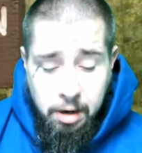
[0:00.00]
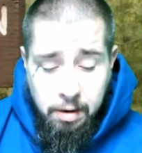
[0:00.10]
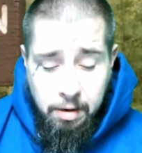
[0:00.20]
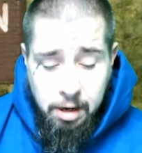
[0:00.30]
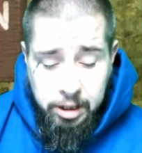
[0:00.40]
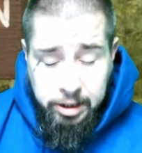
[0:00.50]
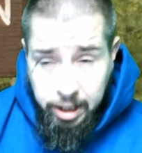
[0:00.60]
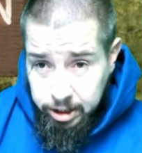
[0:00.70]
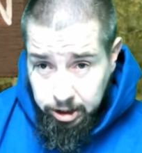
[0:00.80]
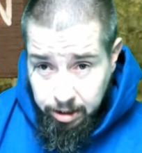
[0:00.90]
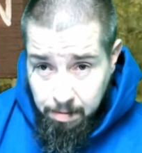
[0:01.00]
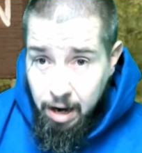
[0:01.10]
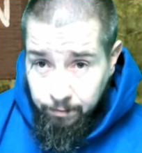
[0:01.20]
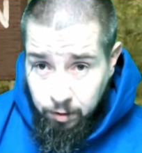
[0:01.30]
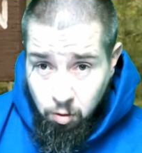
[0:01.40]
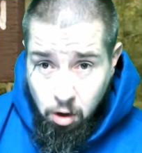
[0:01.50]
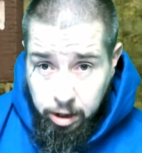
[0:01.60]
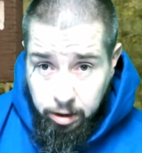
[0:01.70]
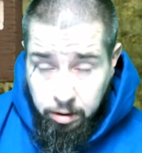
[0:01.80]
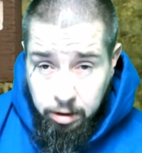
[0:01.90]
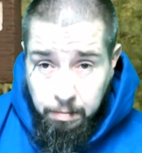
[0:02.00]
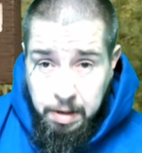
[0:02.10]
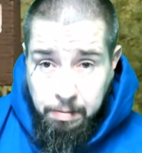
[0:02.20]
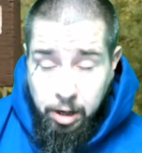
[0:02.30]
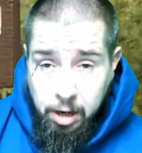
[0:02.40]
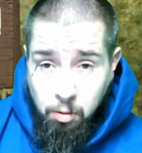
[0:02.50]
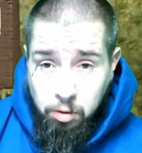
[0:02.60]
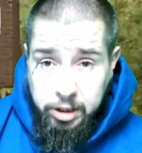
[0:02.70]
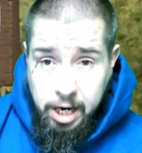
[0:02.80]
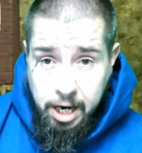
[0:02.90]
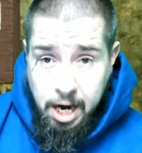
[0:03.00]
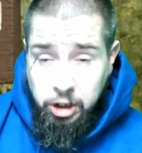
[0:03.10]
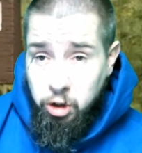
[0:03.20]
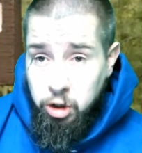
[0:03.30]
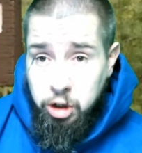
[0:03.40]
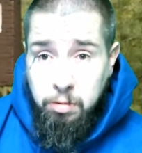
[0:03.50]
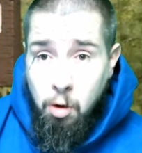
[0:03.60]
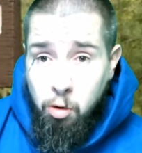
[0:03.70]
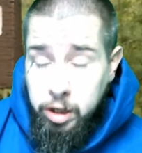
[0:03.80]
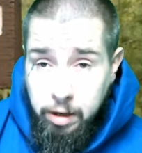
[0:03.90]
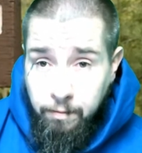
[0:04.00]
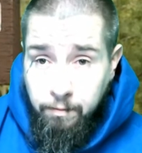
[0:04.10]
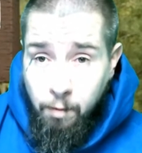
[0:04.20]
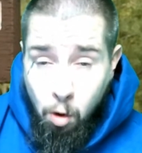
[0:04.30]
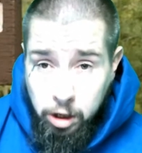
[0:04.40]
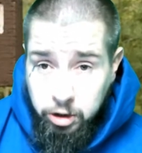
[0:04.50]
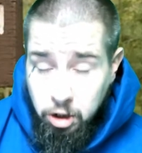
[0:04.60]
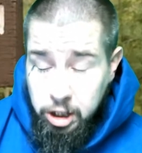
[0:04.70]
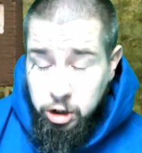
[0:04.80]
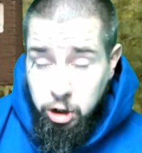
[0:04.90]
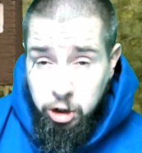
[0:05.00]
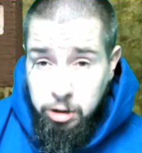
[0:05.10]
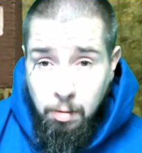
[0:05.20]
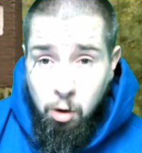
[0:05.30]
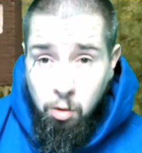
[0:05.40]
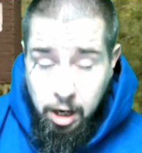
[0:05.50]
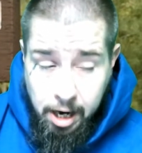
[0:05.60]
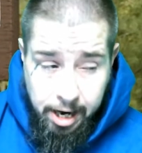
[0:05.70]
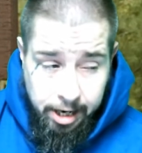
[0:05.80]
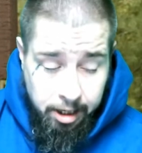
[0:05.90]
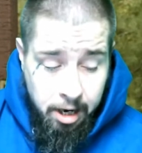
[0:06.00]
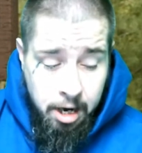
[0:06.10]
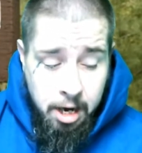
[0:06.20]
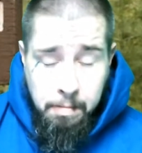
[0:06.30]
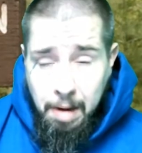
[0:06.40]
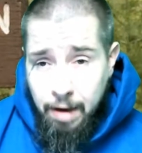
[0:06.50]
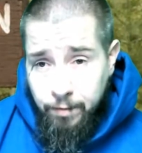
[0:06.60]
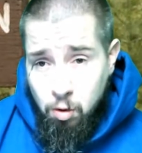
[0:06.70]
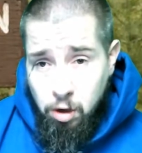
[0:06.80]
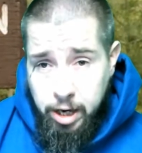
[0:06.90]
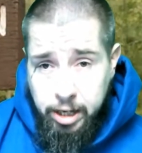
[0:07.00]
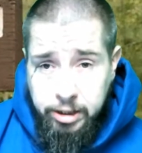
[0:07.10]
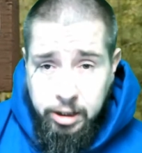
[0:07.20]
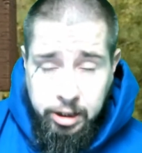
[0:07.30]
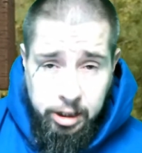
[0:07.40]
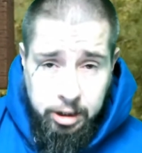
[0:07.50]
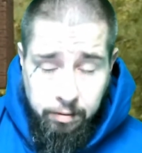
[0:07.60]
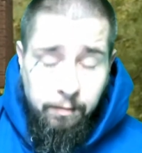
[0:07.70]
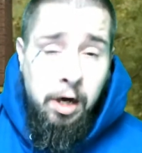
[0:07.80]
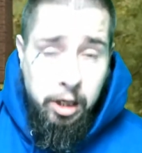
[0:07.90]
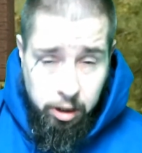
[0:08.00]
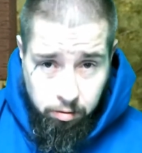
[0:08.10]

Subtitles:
essentially, my view on the people that will say I shouldn't smoke in the forest or I shouldn't smoke when I hike, my view on that is essentially fuck you.